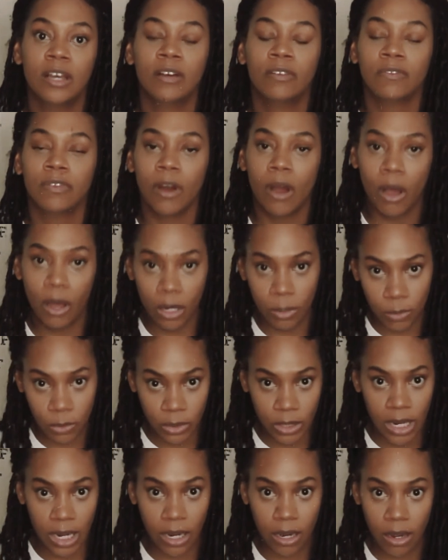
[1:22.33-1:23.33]
for
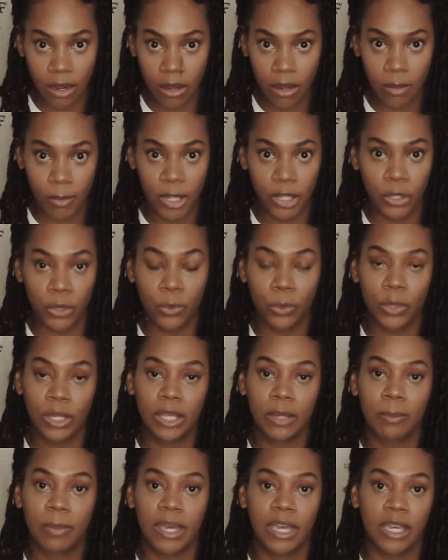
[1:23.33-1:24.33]
audible.com, and you will
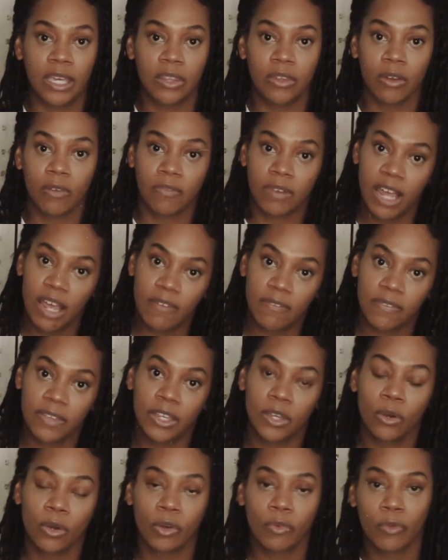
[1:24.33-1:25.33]
get paid either a flat
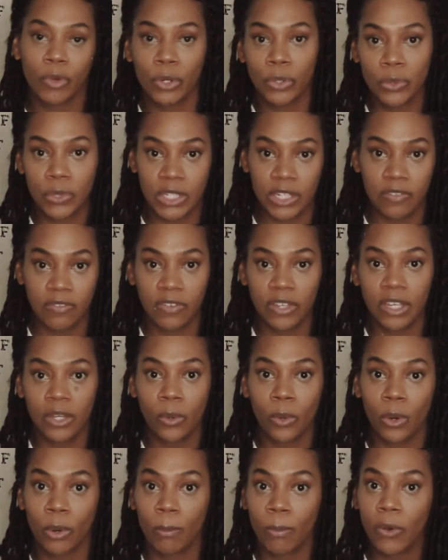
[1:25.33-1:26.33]
fee or royalty
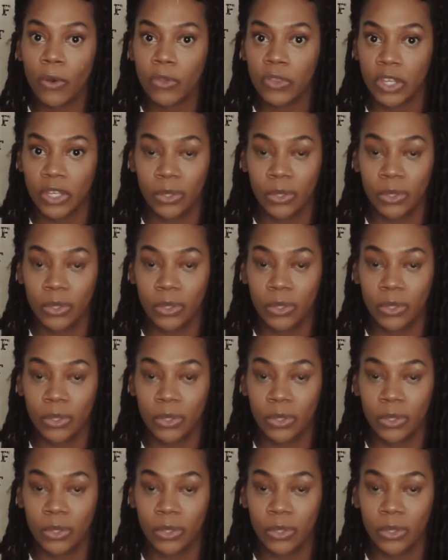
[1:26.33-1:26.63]
fee or both,